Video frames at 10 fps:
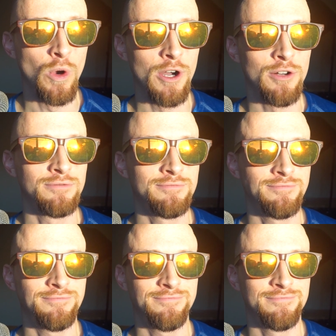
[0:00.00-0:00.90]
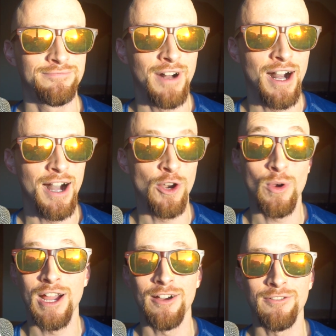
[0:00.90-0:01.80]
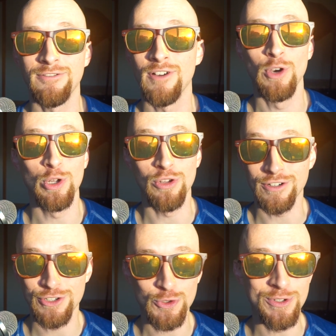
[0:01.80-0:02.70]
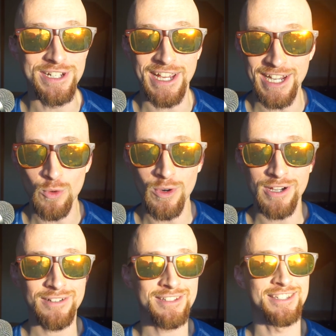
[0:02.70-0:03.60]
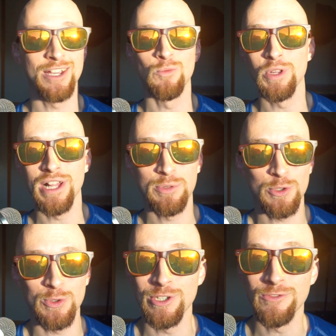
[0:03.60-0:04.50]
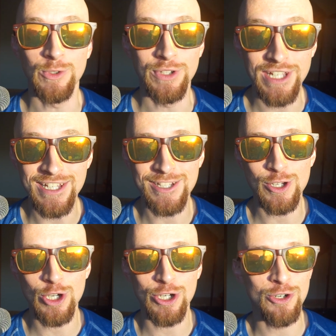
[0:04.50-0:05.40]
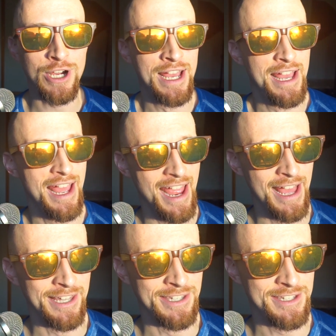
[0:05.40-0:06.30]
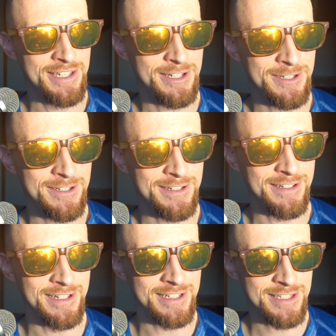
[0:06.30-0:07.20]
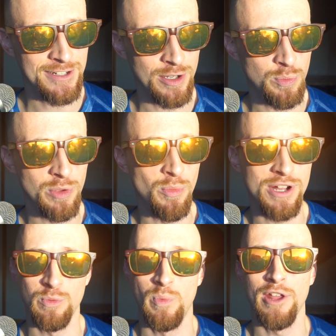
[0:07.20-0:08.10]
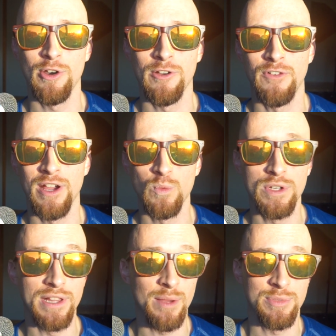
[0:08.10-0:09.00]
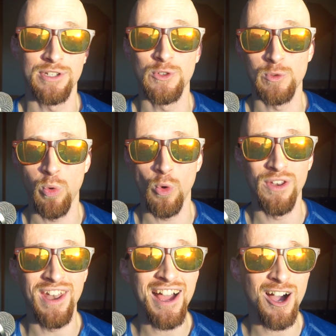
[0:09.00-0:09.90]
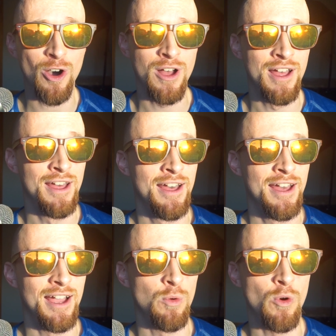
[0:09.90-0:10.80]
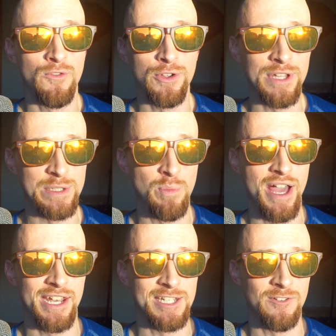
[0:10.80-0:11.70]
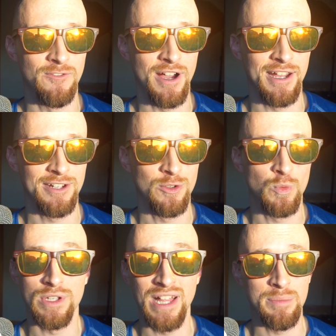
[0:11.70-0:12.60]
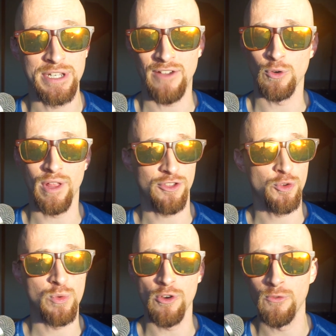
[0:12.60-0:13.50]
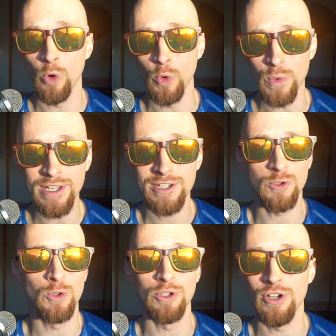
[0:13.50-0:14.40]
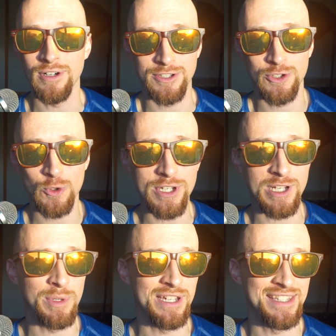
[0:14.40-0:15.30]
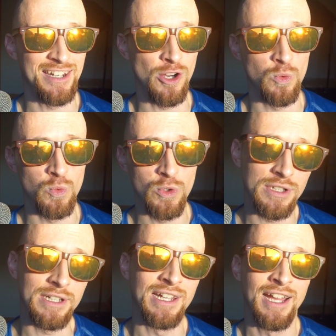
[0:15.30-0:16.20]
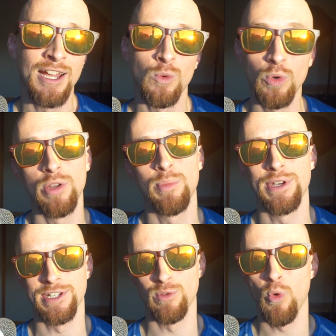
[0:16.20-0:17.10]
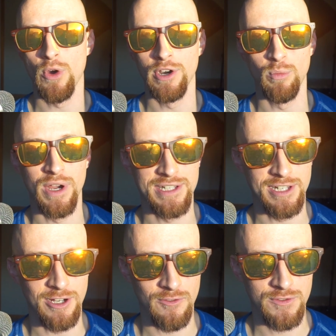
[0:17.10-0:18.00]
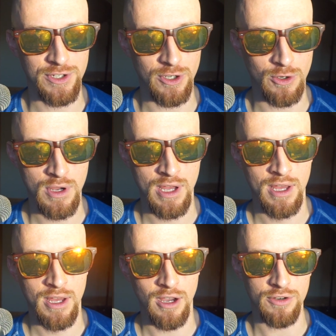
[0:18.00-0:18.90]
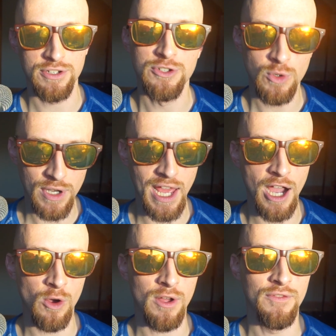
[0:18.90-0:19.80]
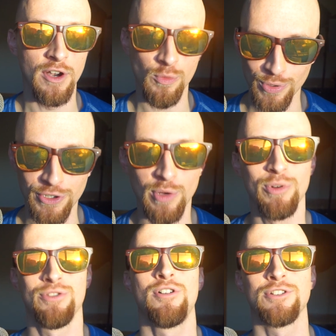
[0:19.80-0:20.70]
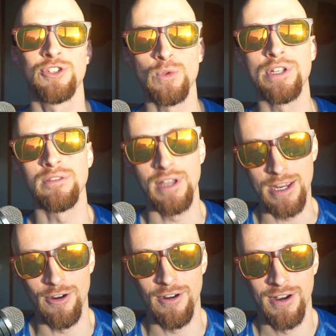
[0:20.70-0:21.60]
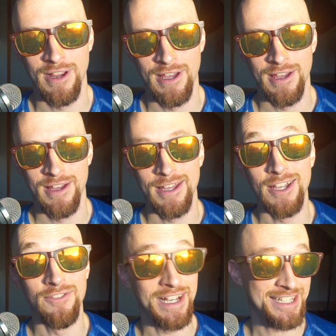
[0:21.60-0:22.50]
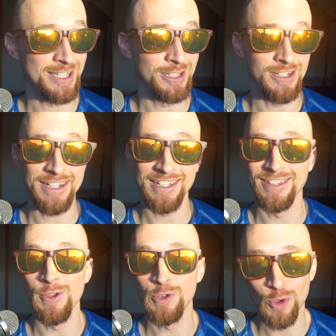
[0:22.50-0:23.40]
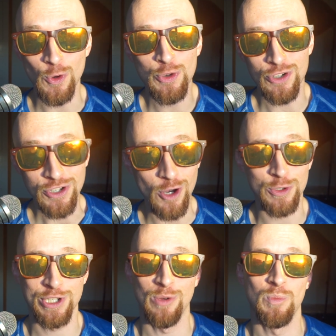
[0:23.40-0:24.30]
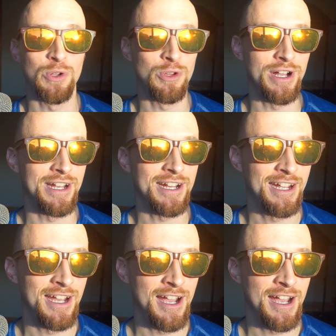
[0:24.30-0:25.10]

well, I don't have a very long streak anyway, since I relapsed only a few days ago, and it's going to be much better if I relapse and use porn now it won't feel as bad as if I relapse after like three or four weeks or a long streak, because then I'll really, really be disappointed in myself. So I'll just do it now and then I'll build up a long streak later. If that's the lie, then the truth should go something like,